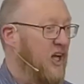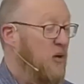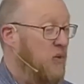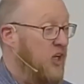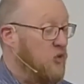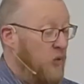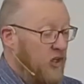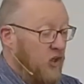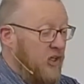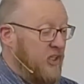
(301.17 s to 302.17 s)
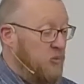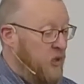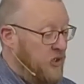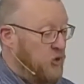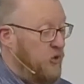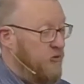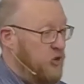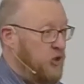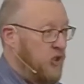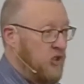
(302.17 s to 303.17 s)
because we look at the picture of the
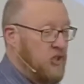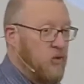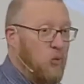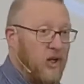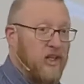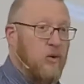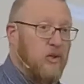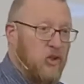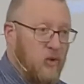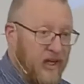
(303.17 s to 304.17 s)
church and what they were doing and